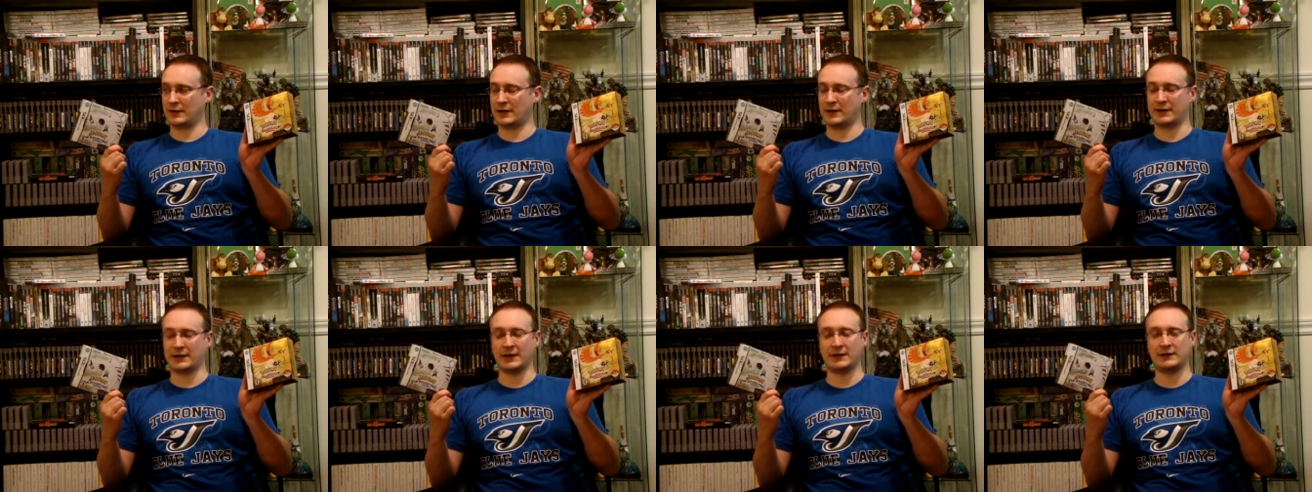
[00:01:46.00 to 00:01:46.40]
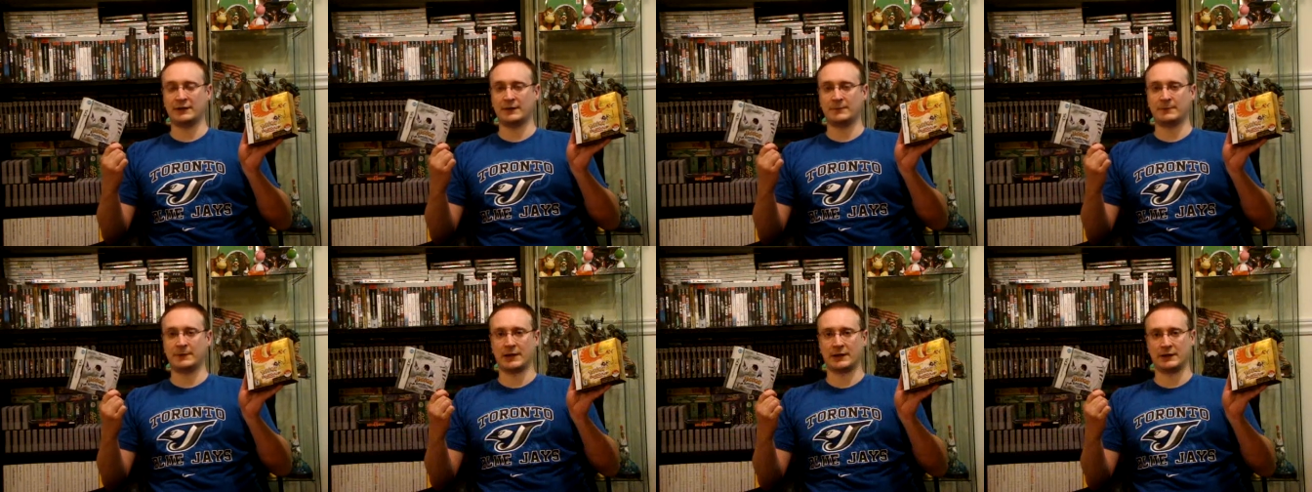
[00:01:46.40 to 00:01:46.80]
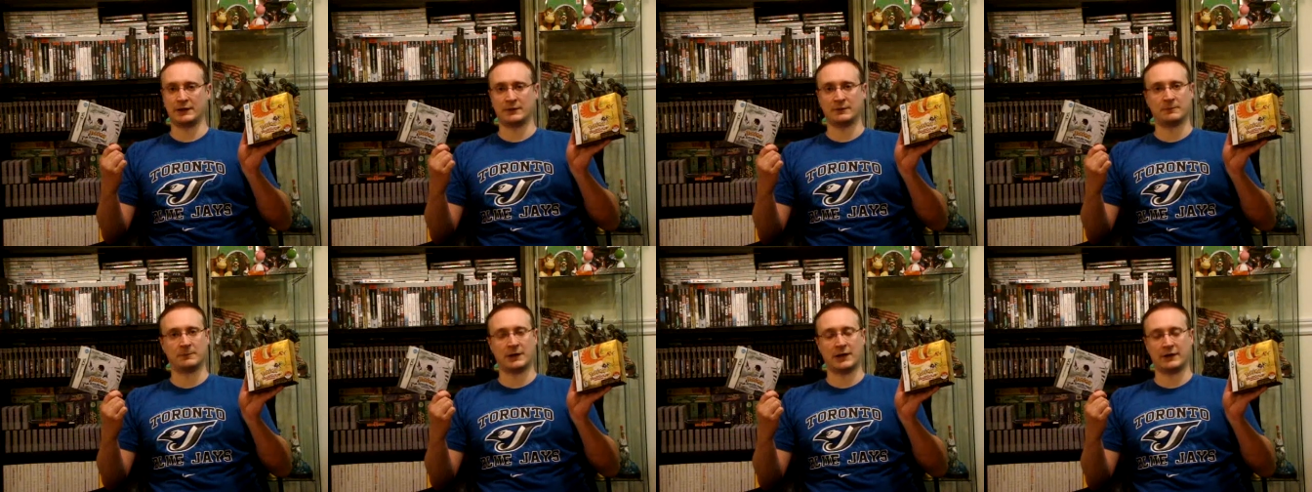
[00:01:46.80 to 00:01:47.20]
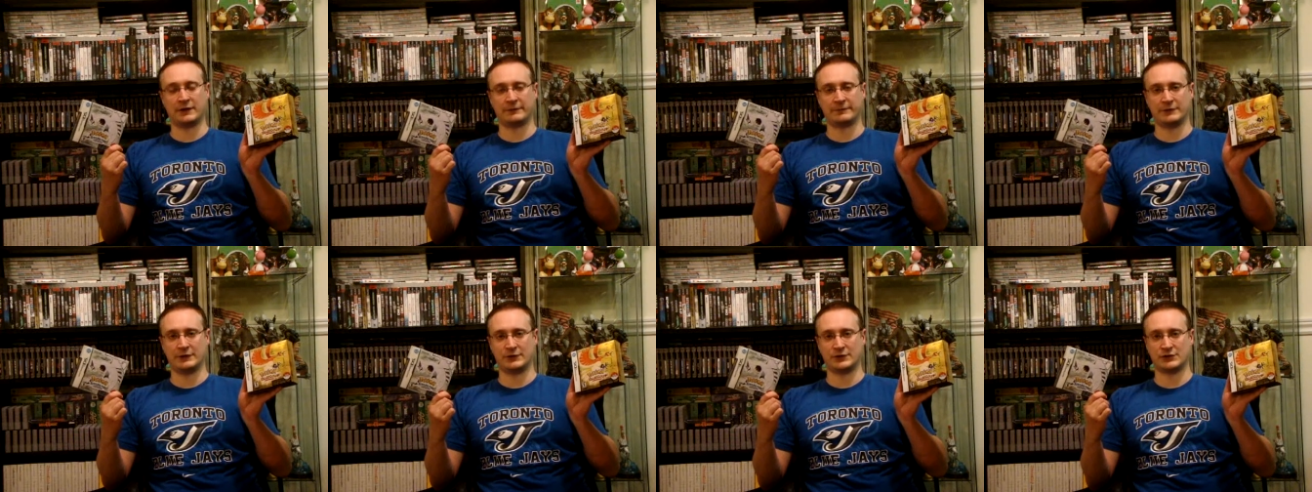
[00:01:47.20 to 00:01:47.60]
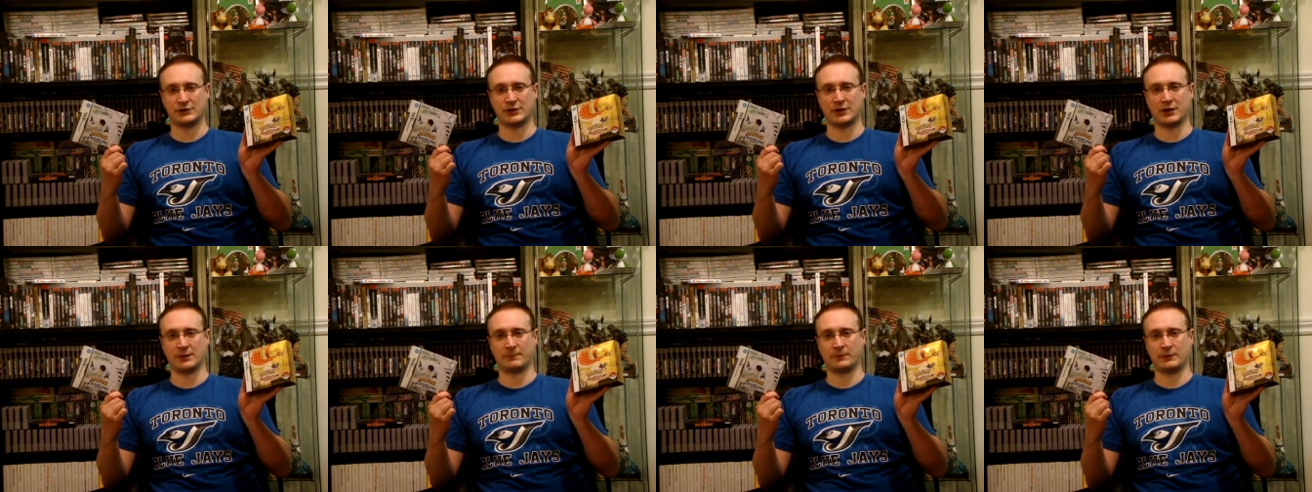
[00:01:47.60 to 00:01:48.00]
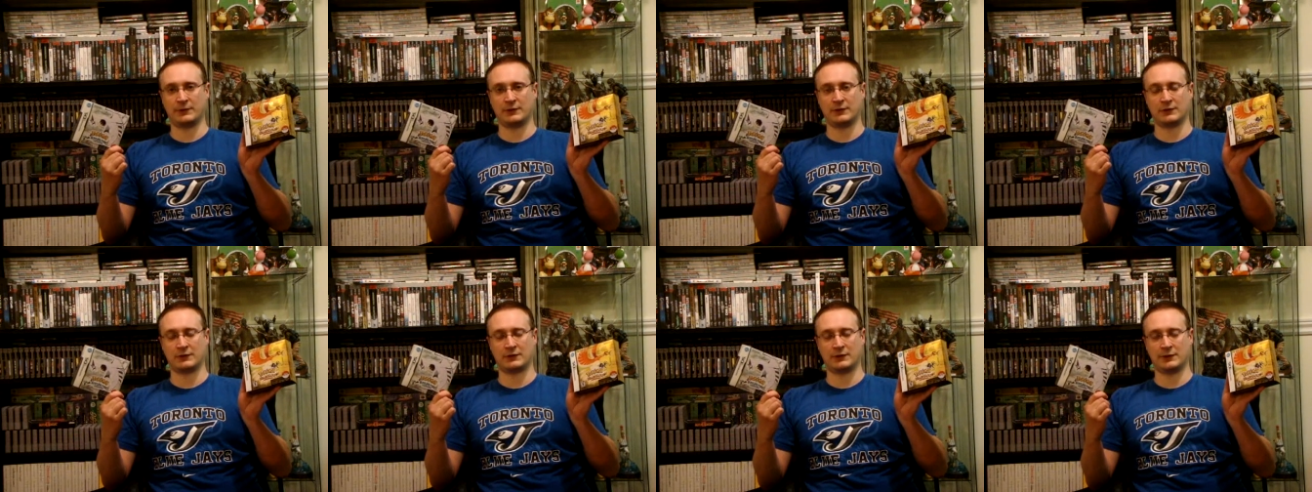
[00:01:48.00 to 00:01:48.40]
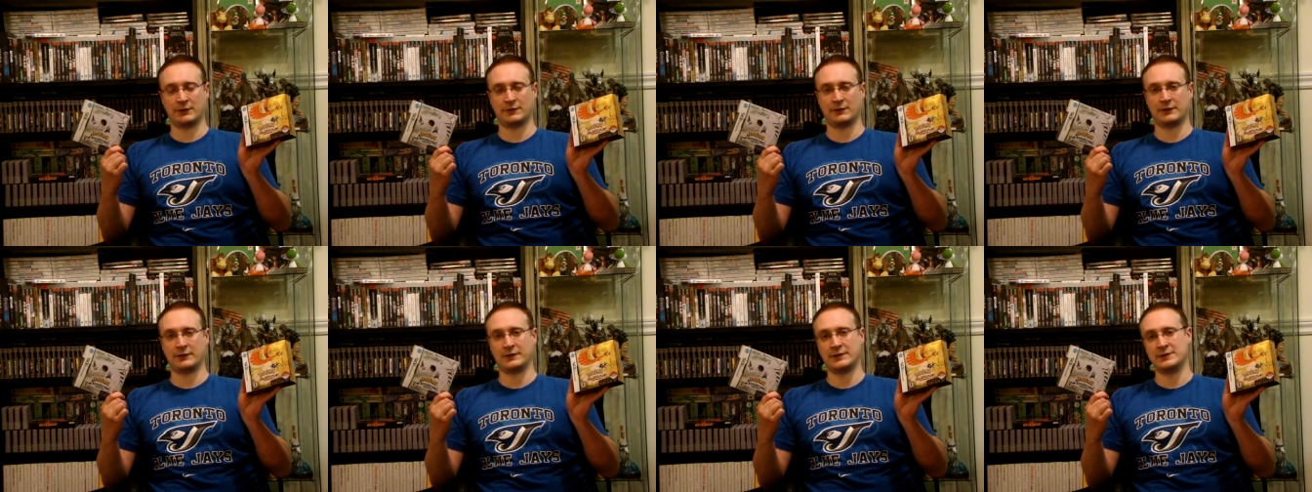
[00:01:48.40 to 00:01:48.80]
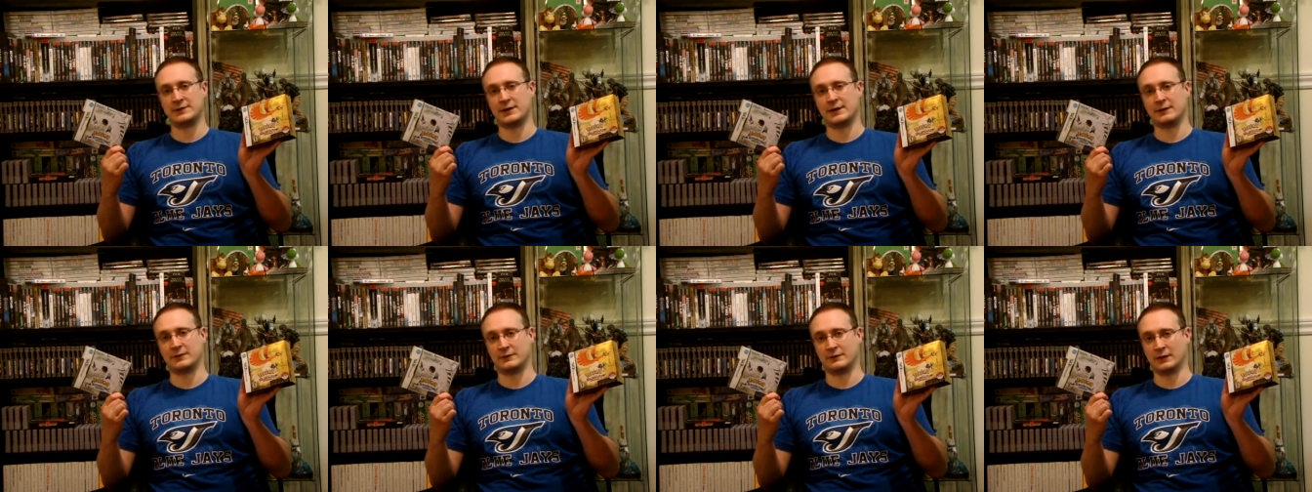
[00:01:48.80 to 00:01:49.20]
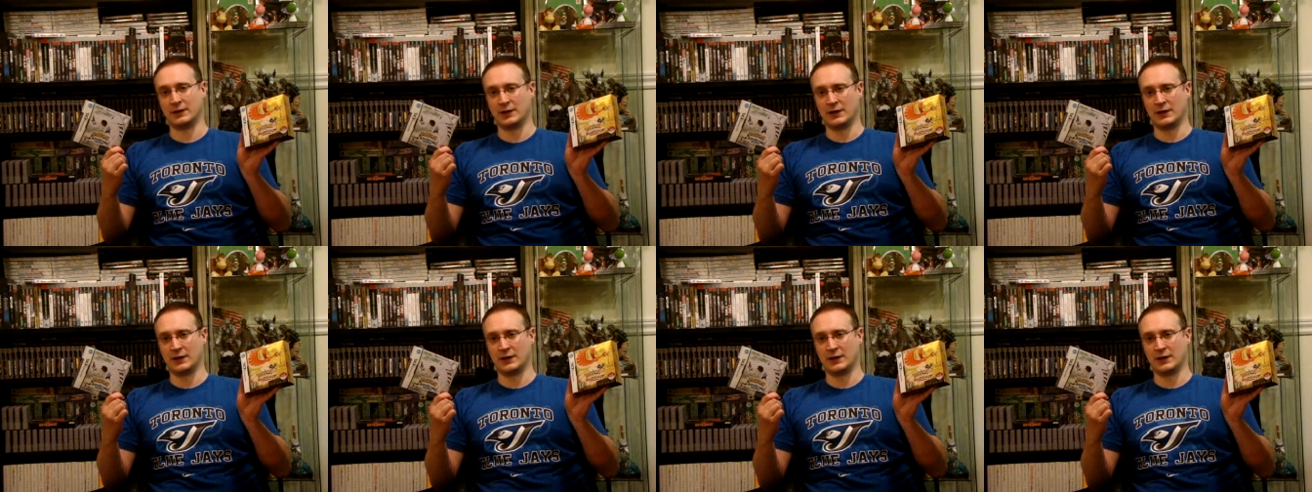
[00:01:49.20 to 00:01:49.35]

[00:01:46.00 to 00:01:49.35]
I ended up getting them at Future Shop when they were clearing these out.